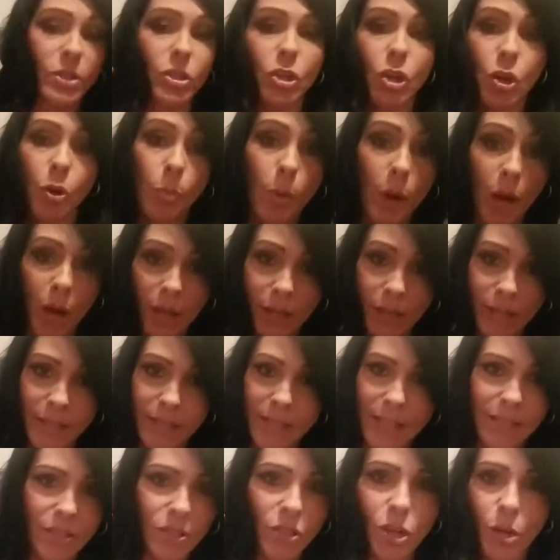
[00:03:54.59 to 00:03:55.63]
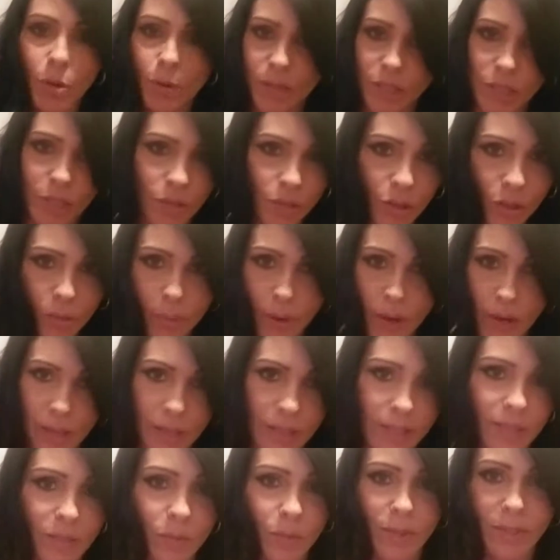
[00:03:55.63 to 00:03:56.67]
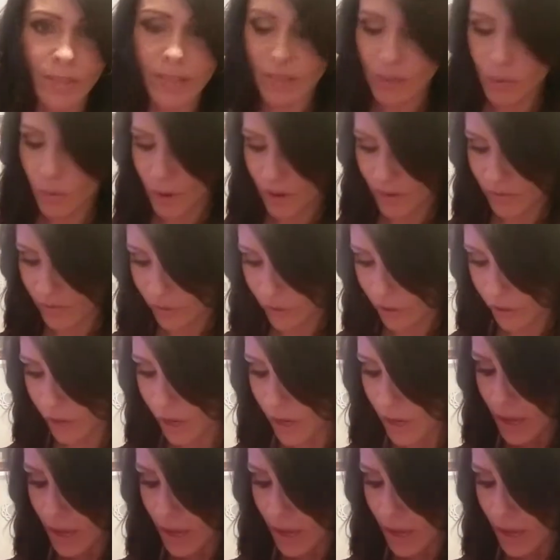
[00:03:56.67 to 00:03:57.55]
no pockets, has no interior pockets whatsoever.